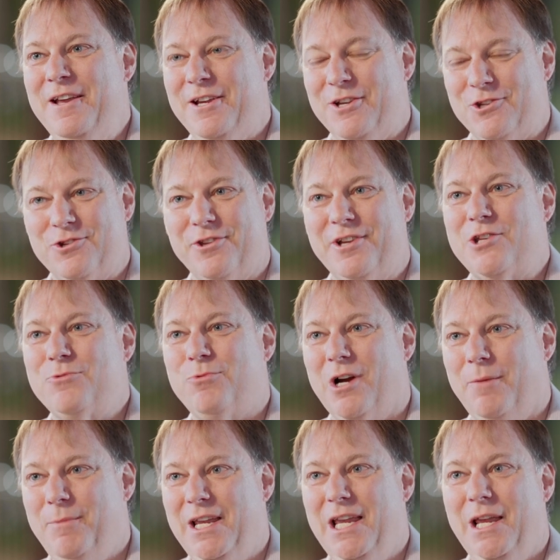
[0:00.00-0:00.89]
And so that's
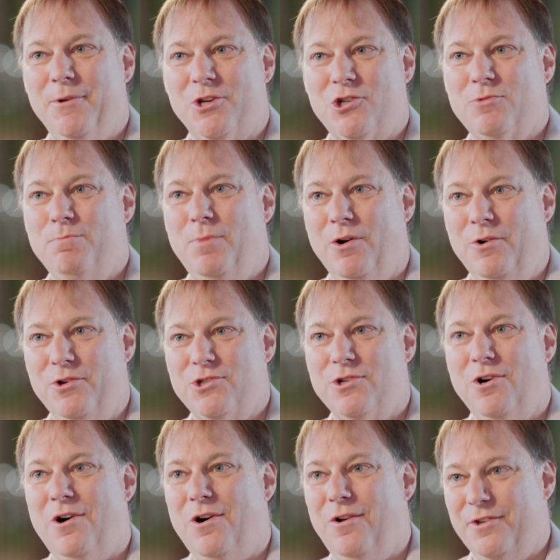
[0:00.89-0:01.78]
where I became exposed
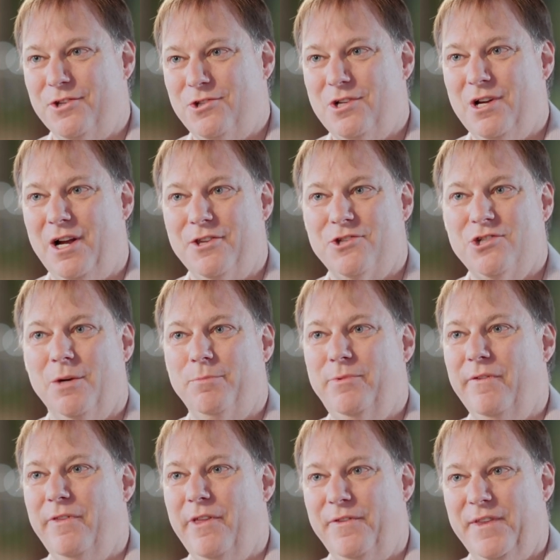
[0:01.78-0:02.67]
to all this
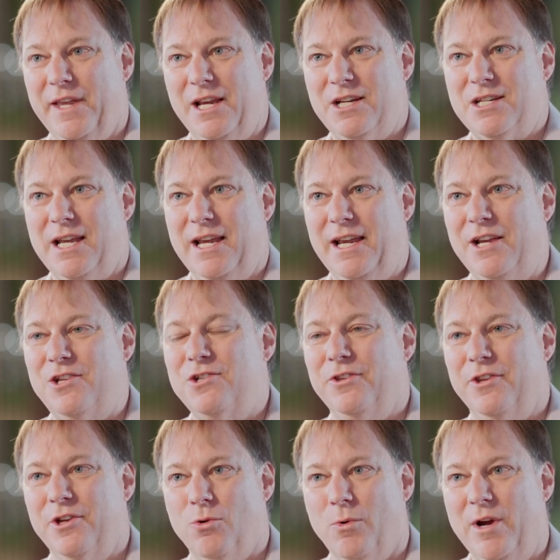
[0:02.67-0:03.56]
concept of the think tanks
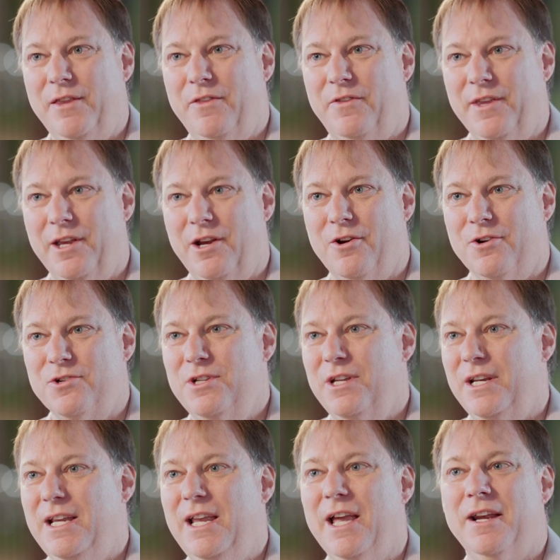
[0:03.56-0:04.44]
and the great thinkers.
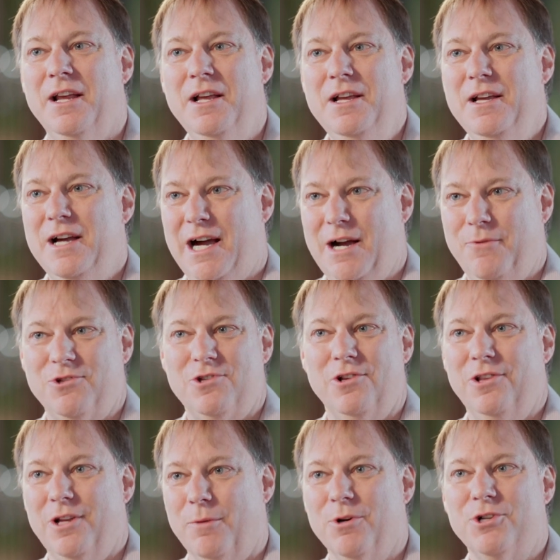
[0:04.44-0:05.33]
And again, I was
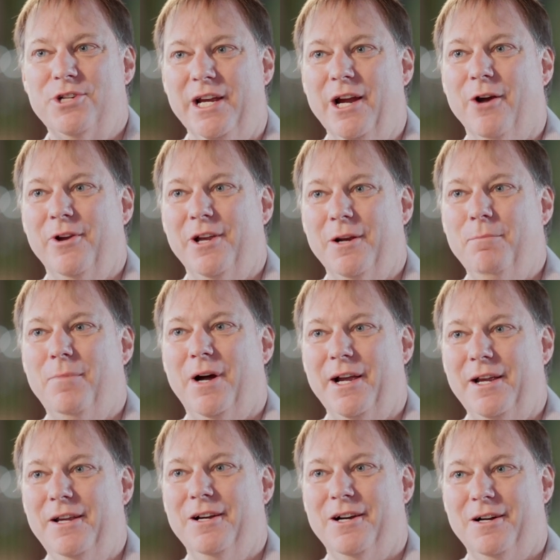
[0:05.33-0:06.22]
a libertarian
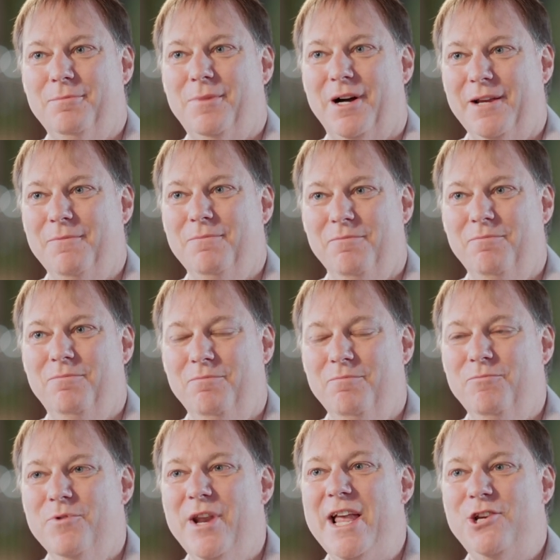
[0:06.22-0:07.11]
by
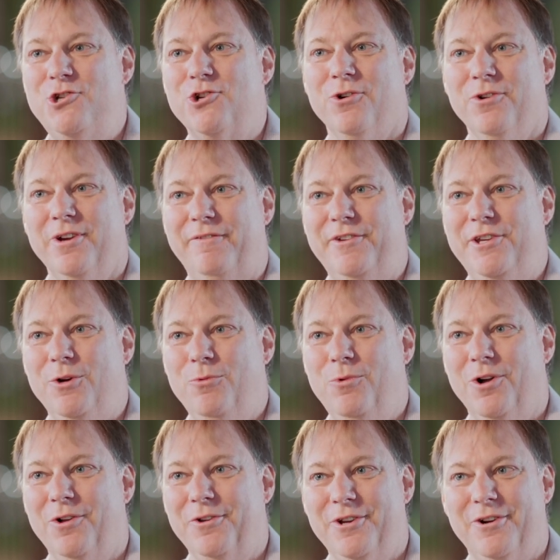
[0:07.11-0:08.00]
nature, if you
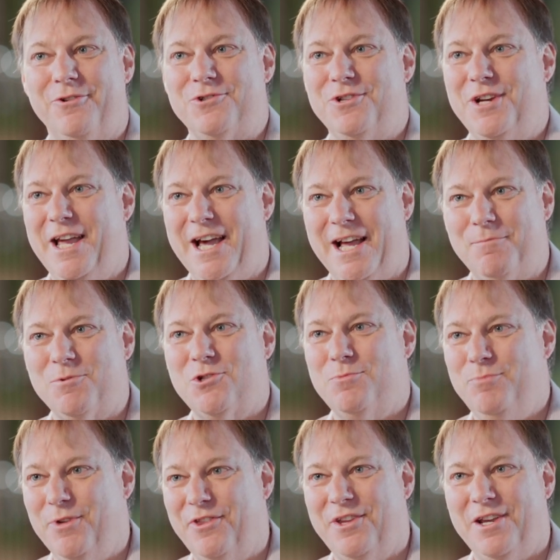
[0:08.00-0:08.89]
will. You know, I was an Adam
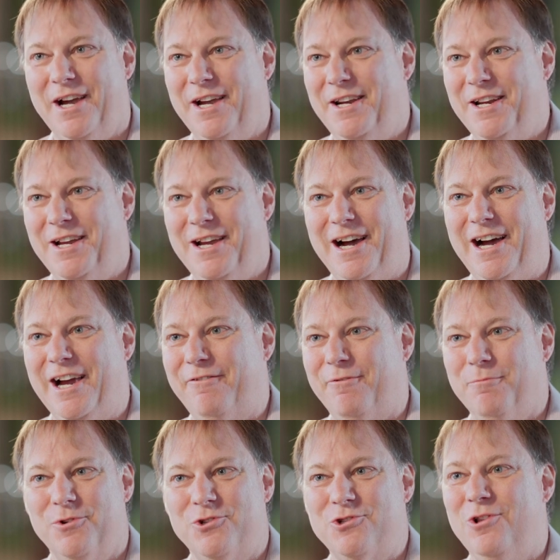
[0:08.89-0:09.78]
Smith kind of guy
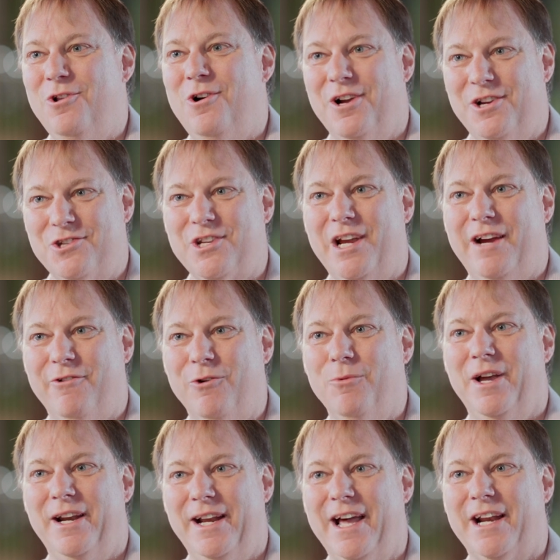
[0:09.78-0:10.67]
from as long as I ever
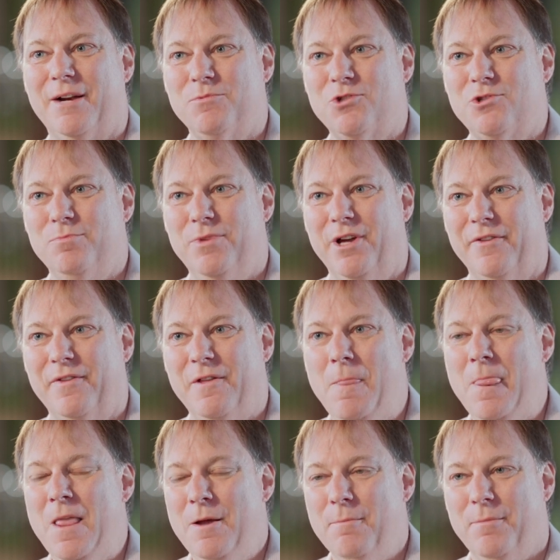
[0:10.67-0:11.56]
read Adam Smith.
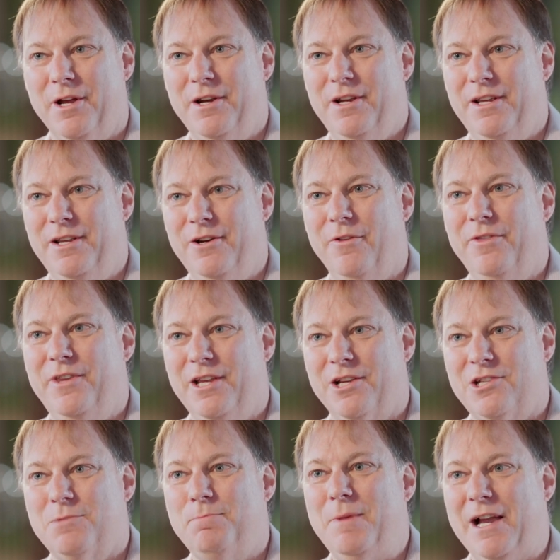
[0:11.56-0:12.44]
But, you know, the
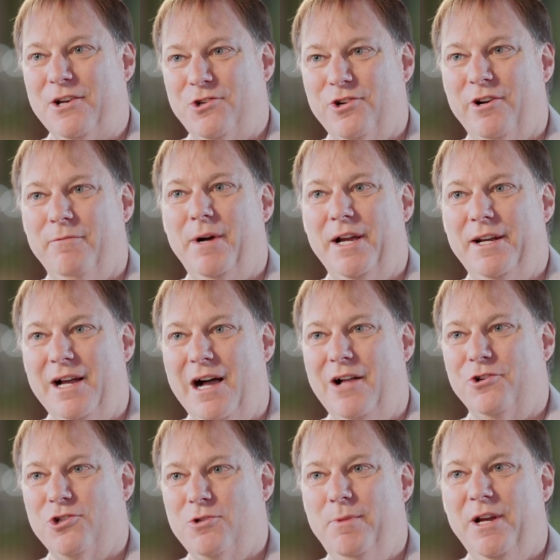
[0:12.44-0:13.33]
expansion of my
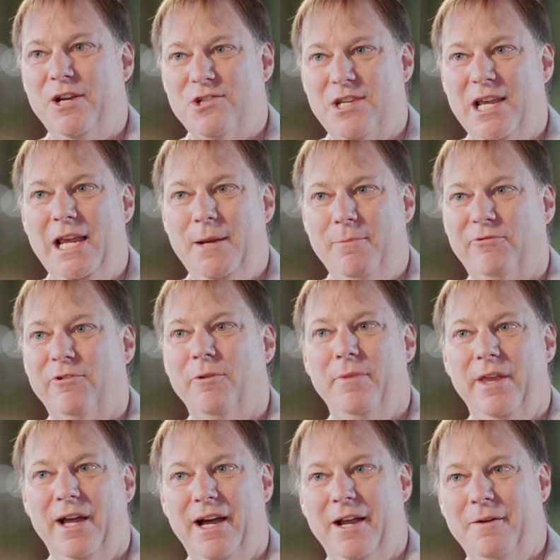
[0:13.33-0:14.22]
knowledge base came
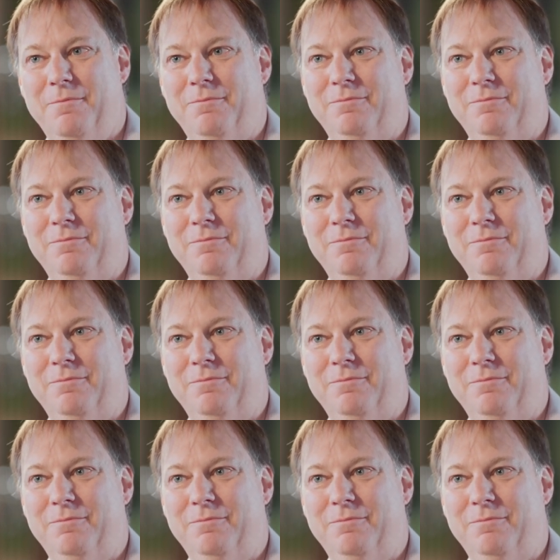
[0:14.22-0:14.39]
from that.